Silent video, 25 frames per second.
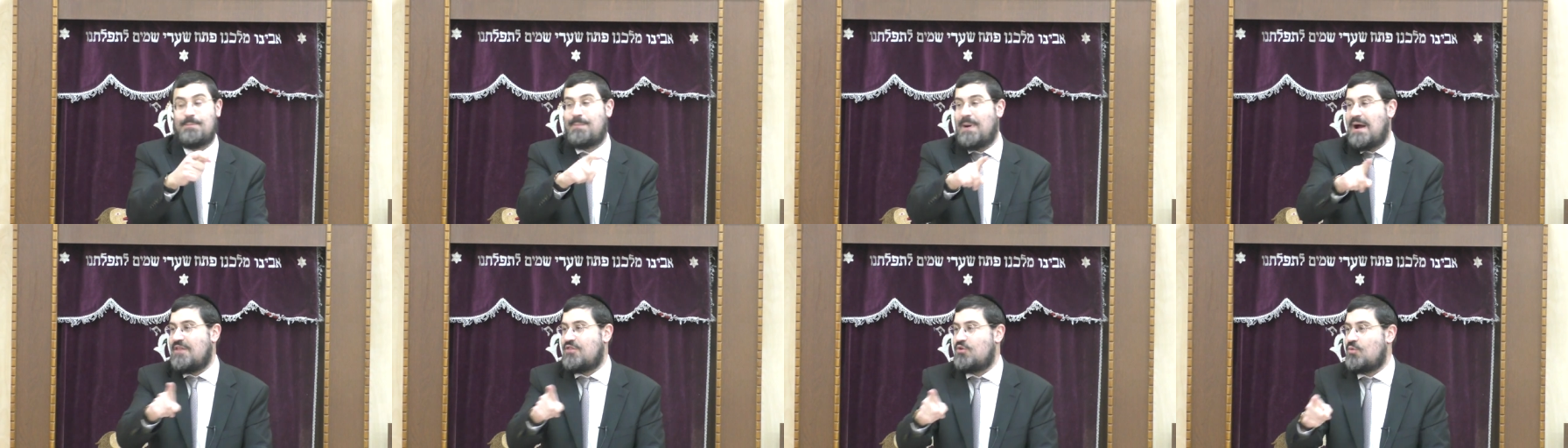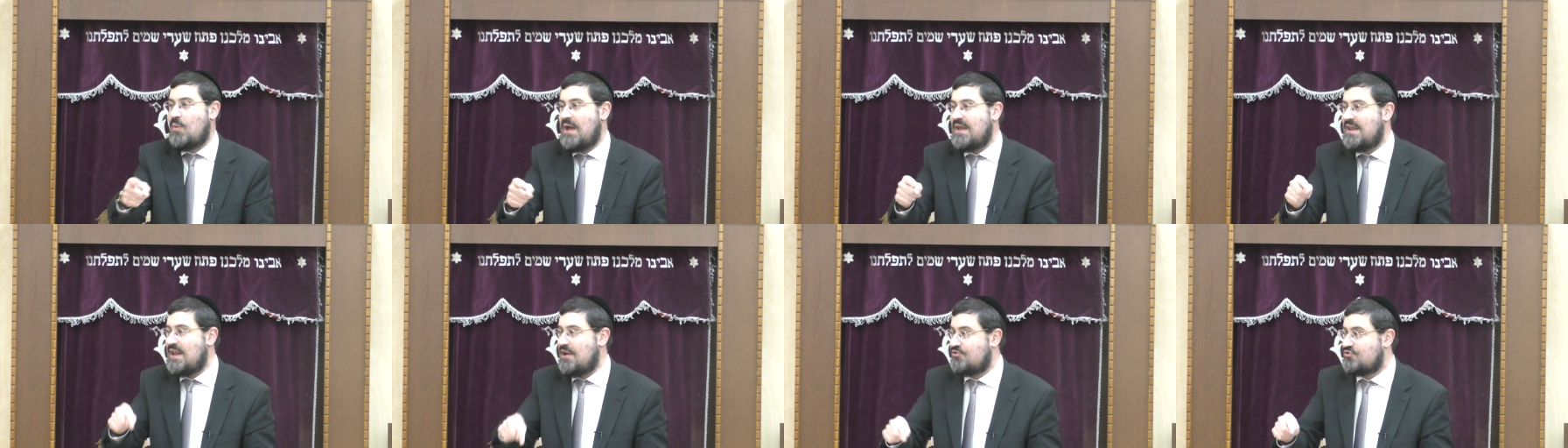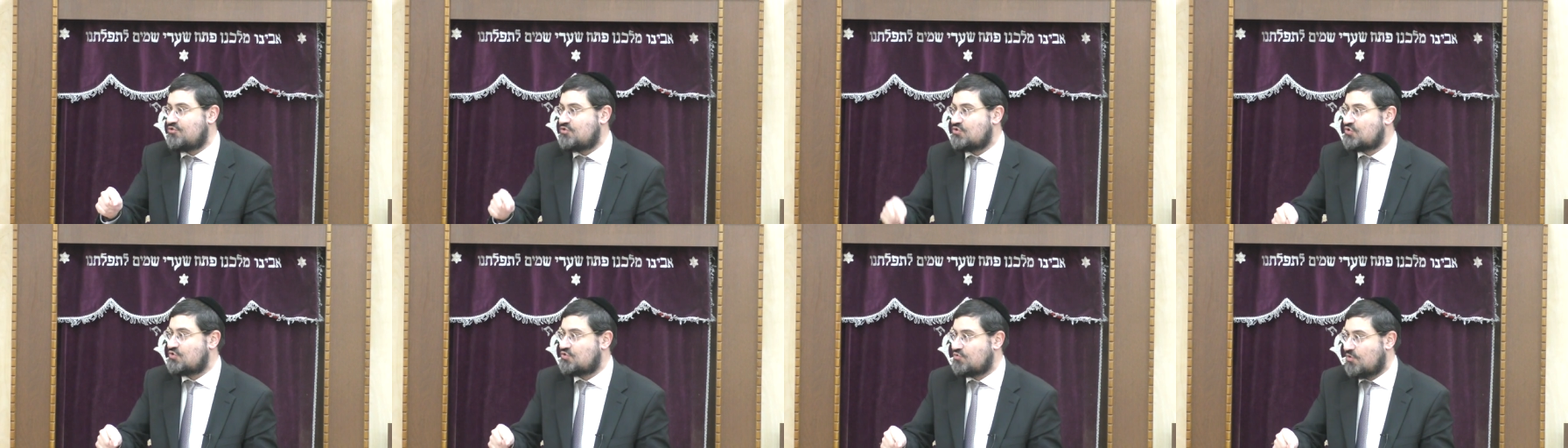By the way, in
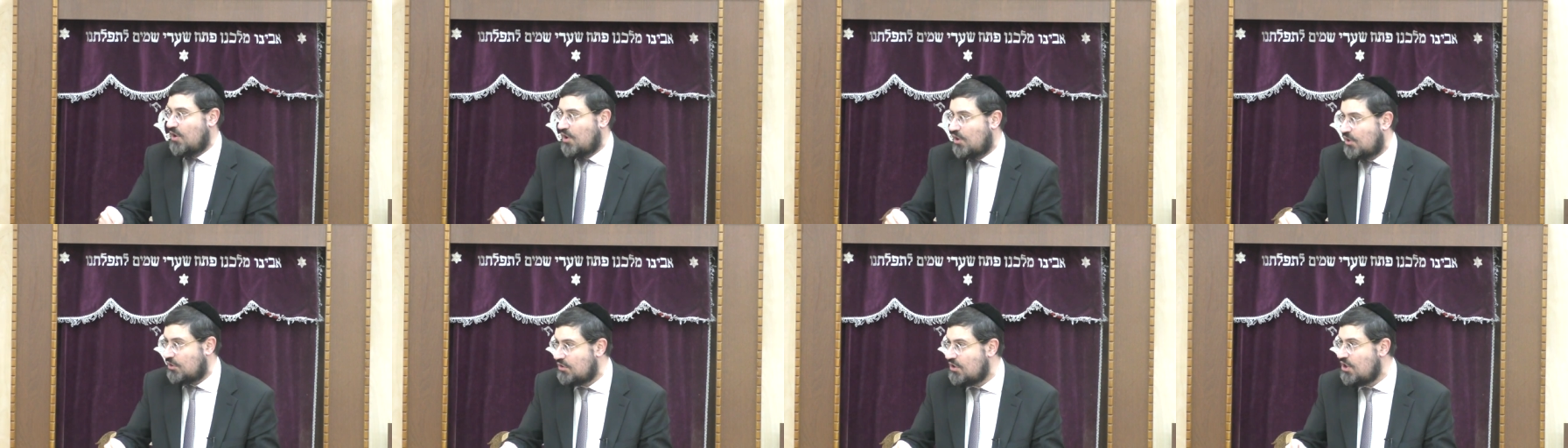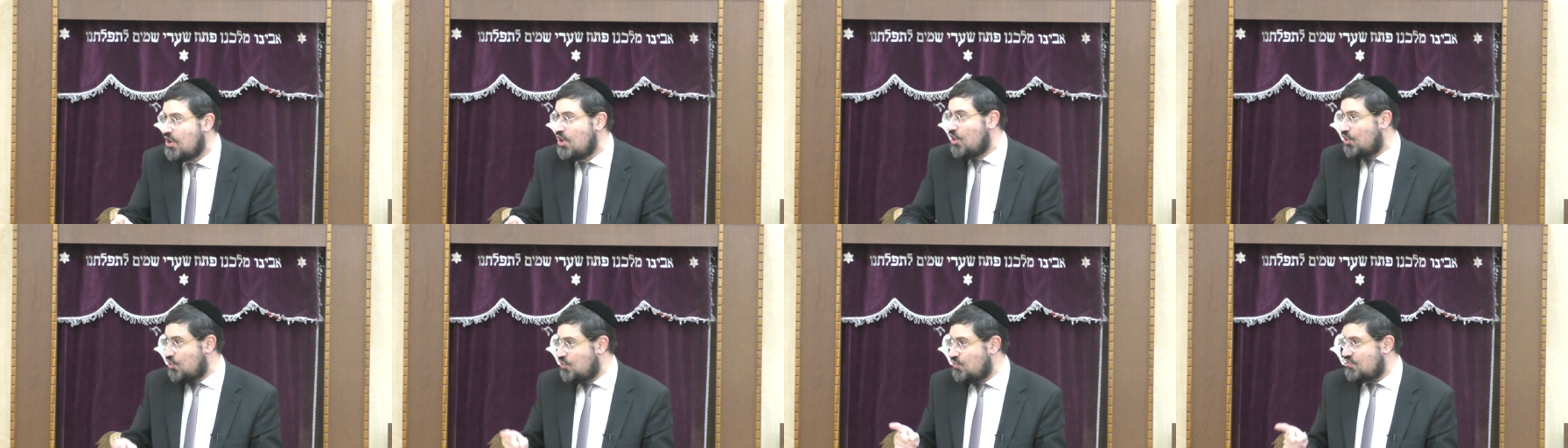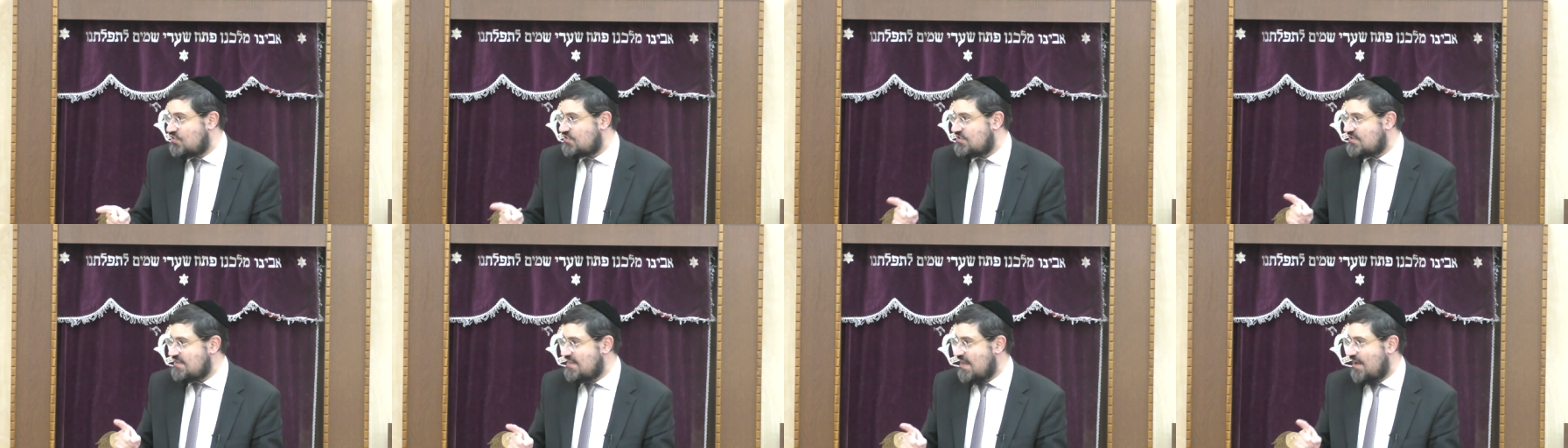Eretz Yisrael, you
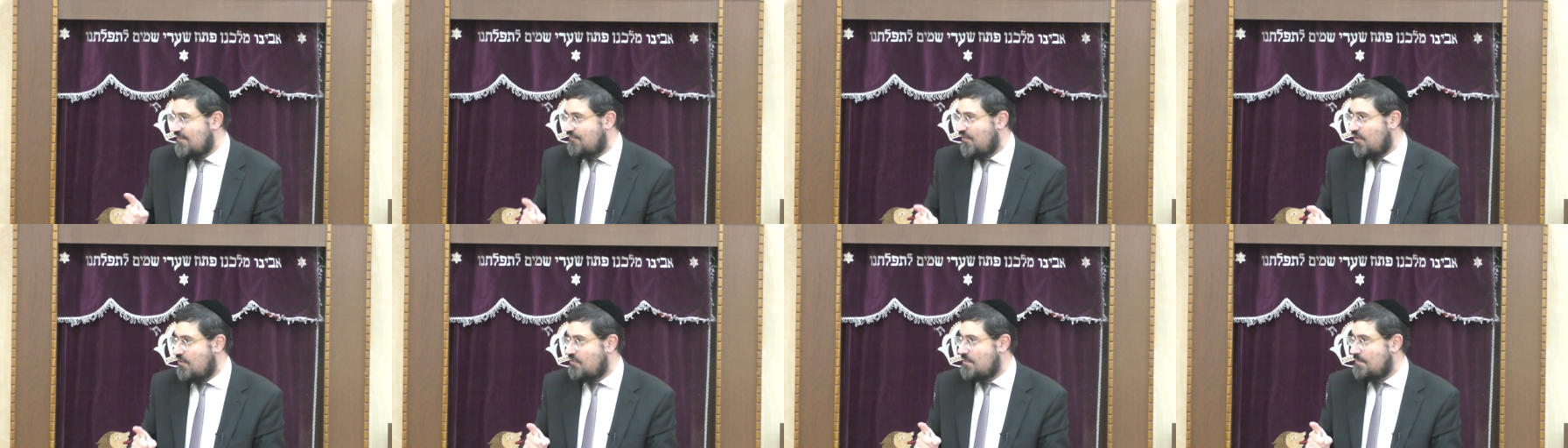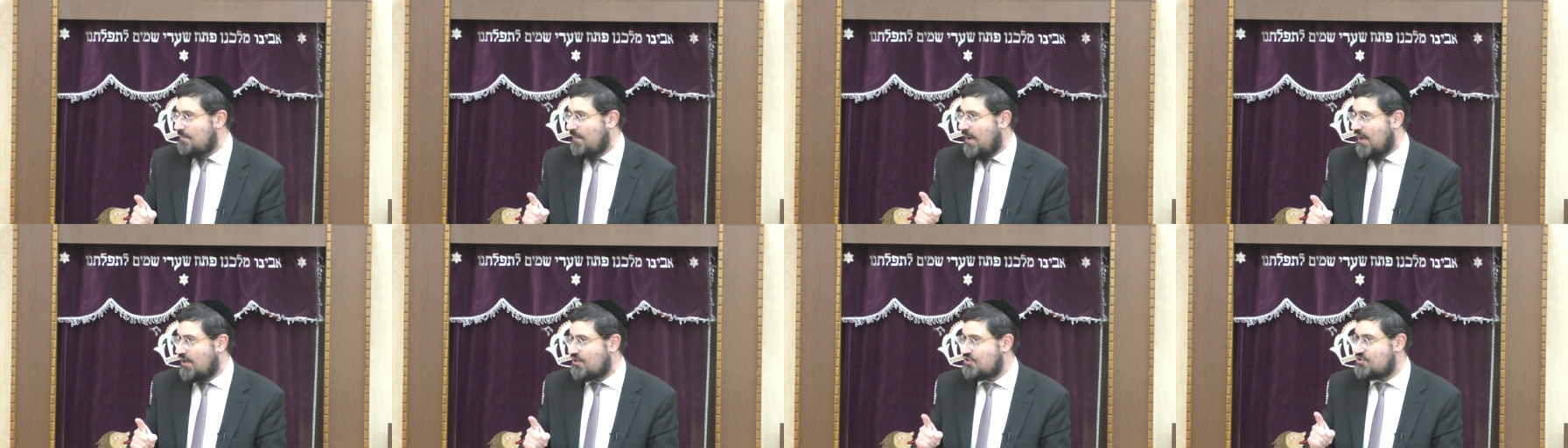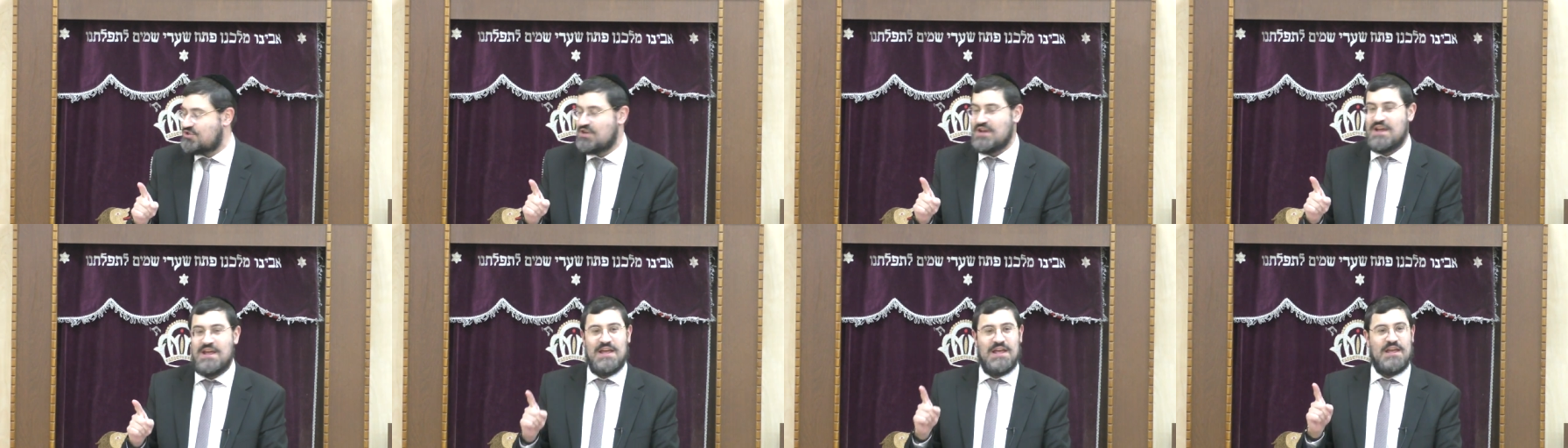see that very
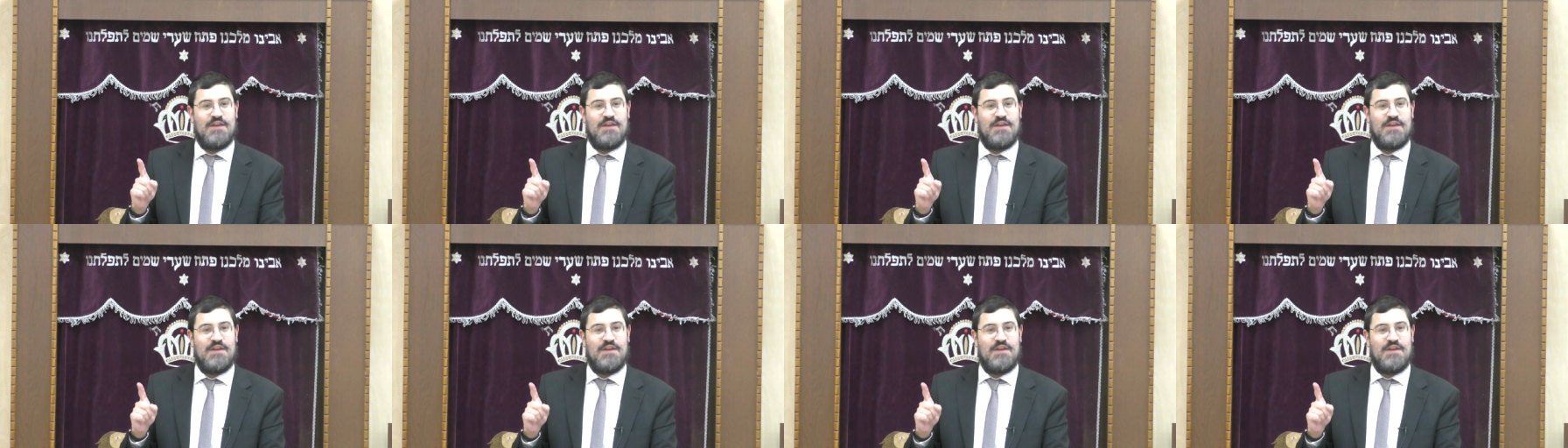much.